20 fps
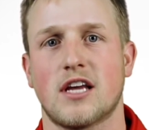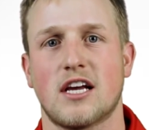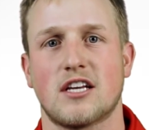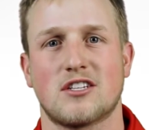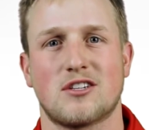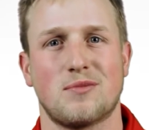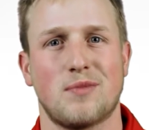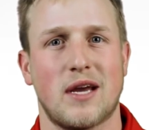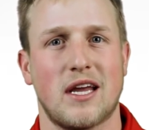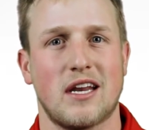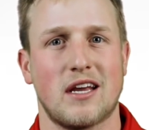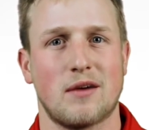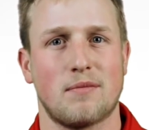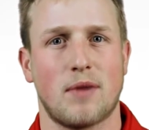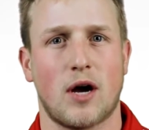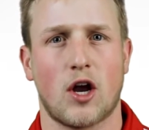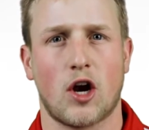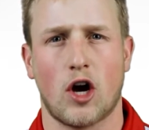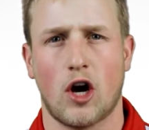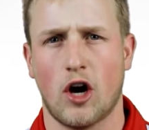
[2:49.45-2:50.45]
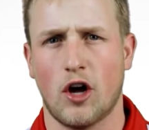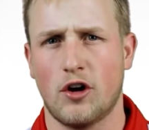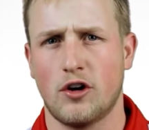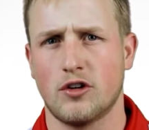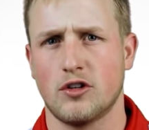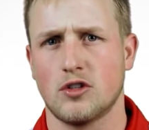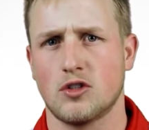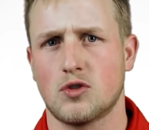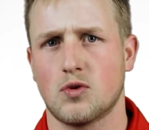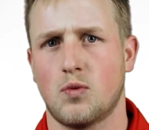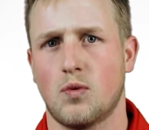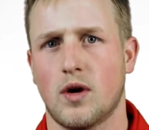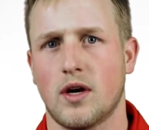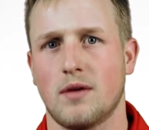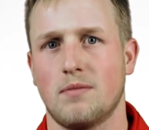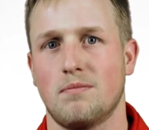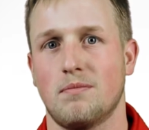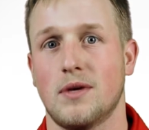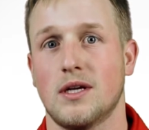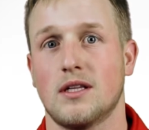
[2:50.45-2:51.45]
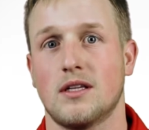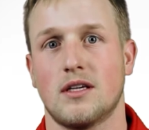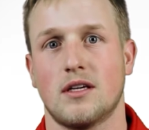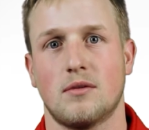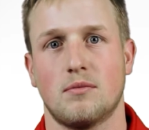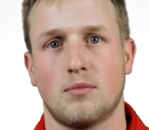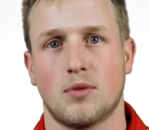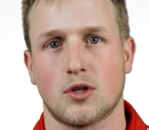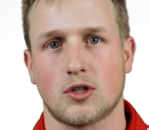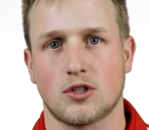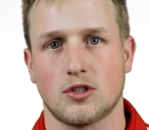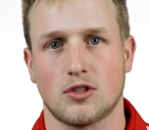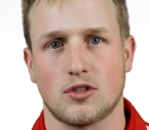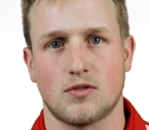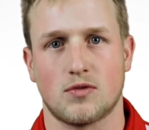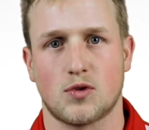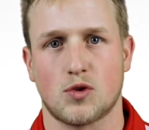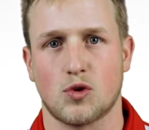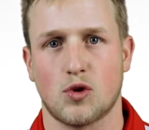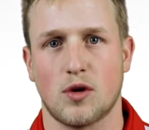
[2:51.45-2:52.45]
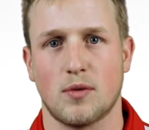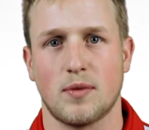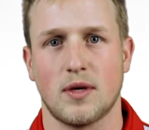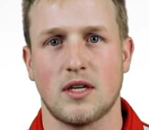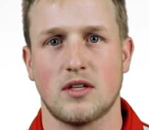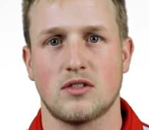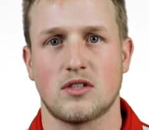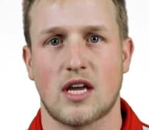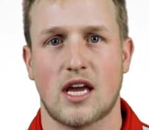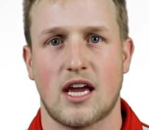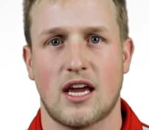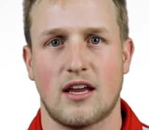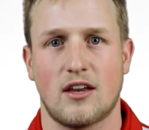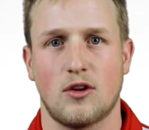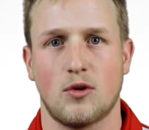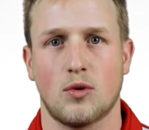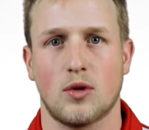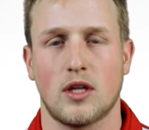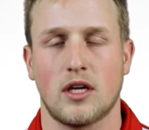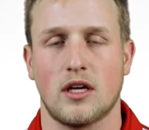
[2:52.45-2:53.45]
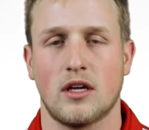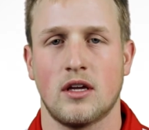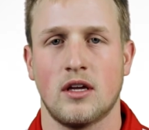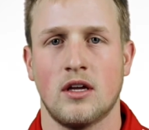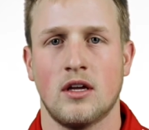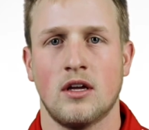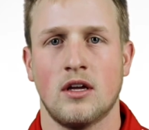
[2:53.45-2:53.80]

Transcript: estimating about 120 million bushels of soybeans annually